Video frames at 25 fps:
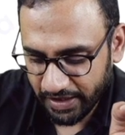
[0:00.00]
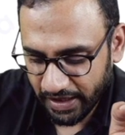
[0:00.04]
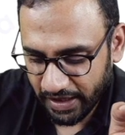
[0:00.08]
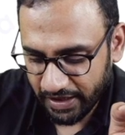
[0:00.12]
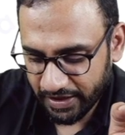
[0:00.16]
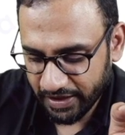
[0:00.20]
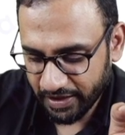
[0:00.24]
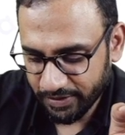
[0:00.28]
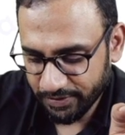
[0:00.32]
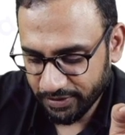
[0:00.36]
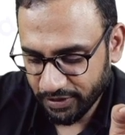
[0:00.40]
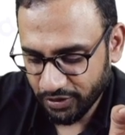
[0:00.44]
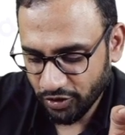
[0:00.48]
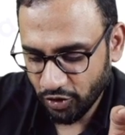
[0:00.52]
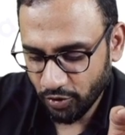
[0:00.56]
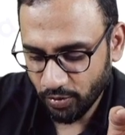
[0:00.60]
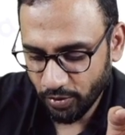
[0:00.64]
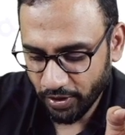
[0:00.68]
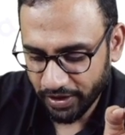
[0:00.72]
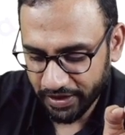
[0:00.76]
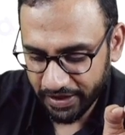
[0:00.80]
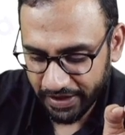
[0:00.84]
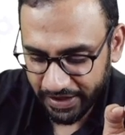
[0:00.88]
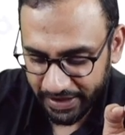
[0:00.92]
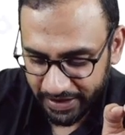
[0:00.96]
calcaneum and the
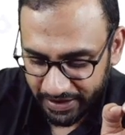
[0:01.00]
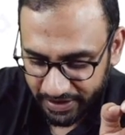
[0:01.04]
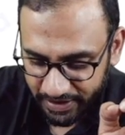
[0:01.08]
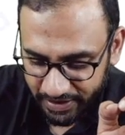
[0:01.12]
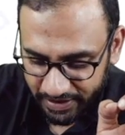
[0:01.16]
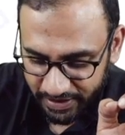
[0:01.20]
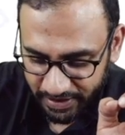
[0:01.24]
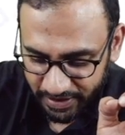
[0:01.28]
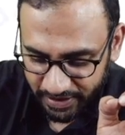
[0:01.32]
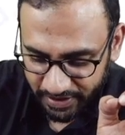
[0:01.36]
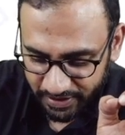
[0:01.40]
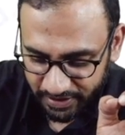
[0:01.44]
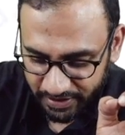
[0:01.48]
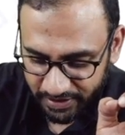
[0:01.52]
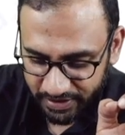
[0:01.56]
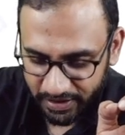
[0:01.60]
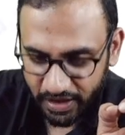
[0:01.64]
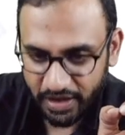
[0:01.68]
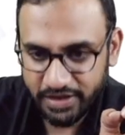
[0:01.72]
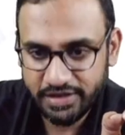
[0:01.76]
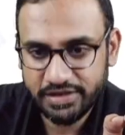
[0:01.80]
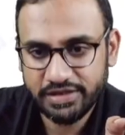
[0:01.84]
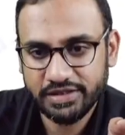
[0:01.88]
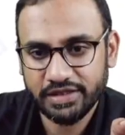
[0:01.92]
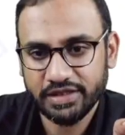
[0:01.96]
cuboid.
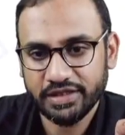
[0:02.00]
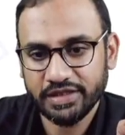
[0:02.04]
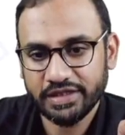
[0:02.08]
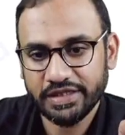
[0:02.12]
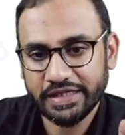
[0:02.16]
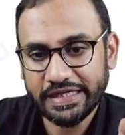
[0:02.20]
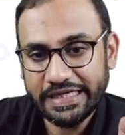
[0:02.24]
Intertarsal.